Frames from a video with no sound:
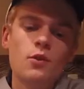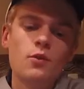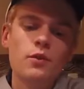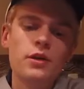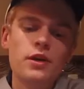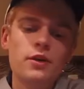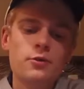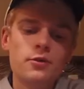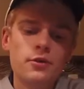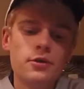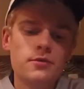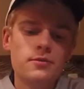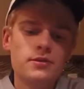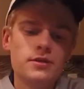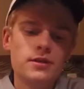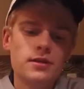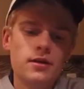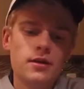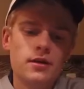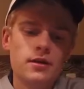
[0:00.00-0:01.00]
weenie
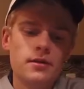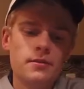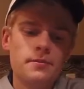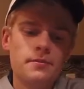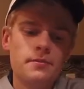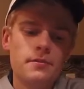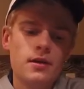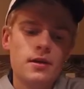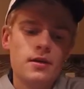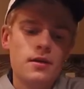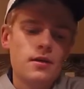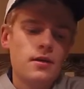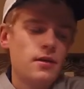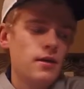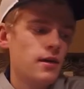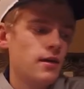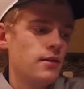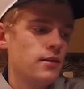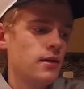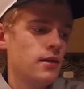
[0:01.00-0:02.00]
worms, and
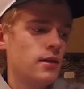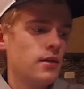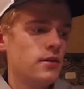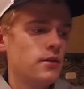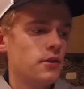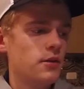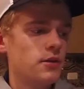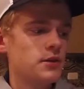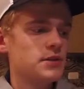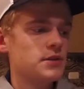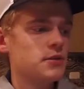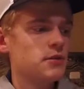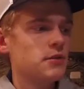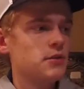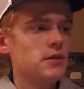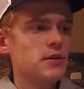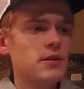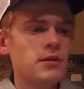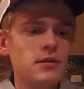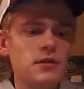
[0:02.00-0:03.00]
then
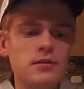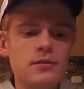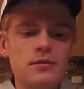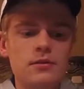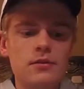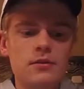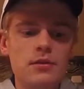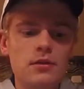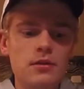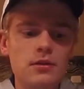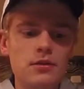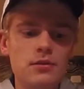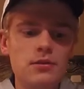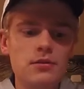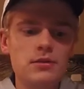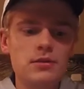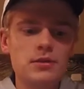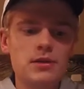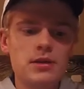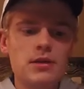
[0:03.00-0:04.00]
also you can
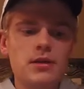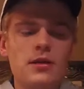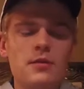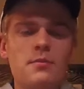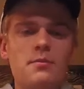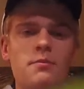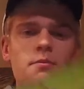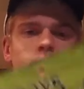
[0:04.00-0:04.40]
use a